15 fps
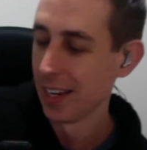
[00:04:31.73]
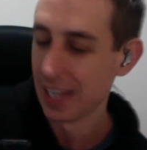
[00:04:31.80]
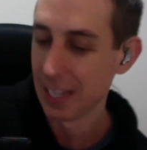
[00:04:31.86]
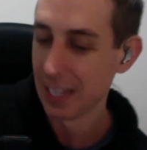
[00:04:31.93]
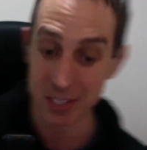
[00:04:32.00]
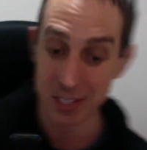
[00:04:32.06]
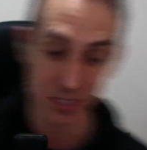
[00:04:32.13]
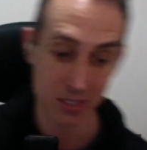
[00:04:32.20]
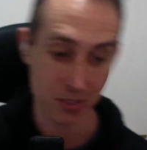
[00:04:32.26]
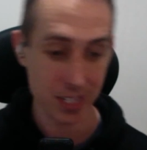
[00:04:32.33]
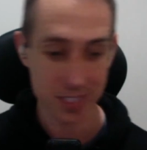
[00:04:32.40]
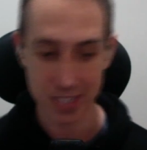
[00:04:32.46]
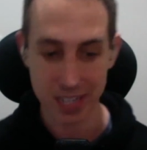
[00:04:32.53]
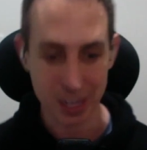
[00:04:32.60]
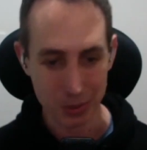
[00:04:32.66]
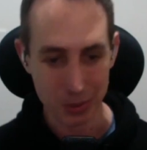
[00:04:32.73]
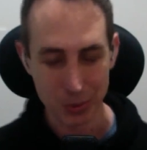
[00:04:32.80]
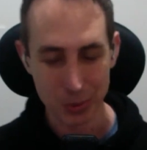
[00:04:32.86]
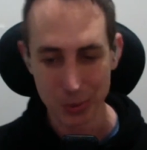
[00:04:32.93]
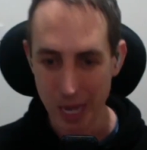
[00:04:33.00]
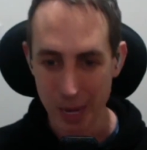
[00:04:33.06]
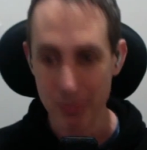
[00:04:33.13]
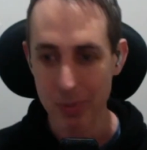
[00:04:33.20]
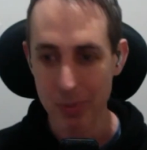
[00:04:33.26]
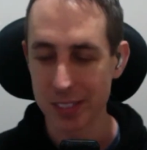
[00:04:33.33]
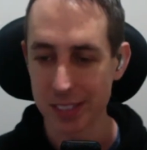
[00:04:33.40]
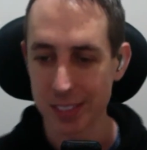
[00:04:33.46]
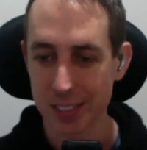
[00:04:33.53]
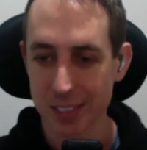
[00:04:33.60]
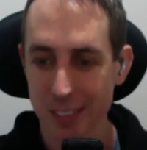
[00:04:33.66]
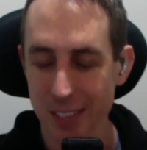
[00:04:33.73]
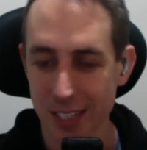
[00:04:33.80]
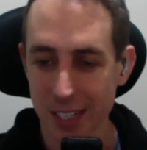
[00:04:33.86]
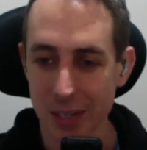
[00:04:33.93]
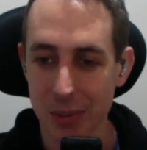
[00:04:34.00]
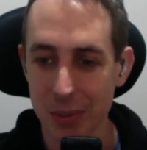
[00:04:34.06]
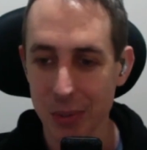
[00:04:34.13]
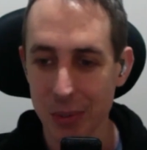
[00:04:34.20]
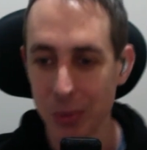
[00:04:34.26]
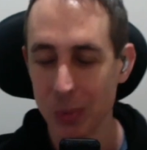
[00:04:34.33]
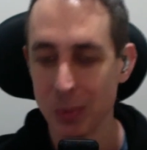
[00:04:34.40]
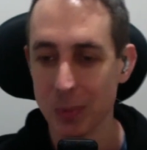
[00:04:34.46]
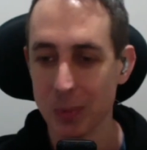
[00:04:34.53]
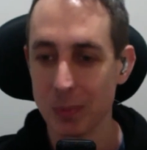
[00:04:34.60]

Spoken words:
It's just crazy how it all happened and how it all,